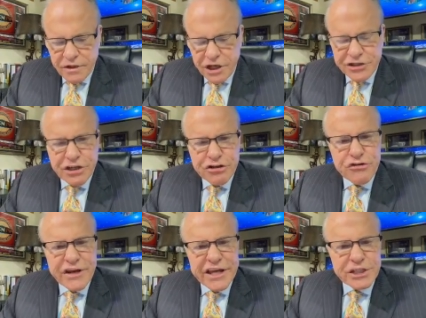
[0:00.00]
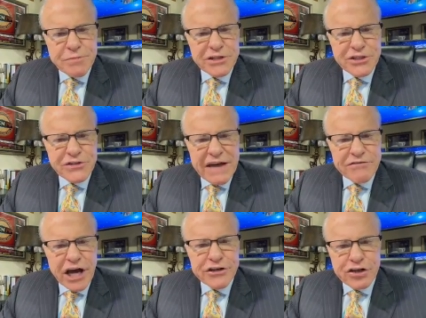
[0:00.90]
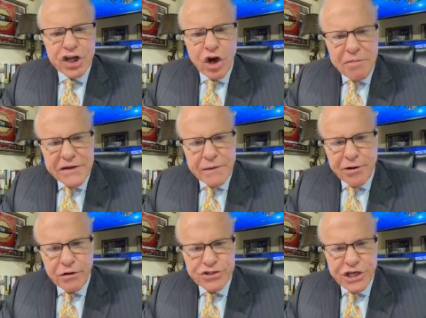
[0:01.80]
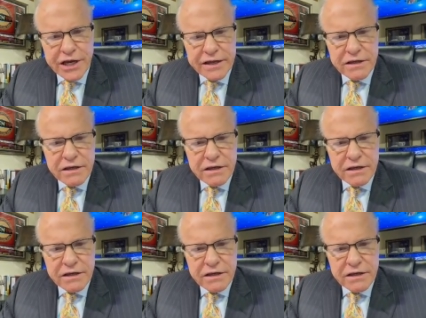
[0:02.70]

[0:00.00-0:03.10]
Until you get as much as I've got, you're going to be the protege.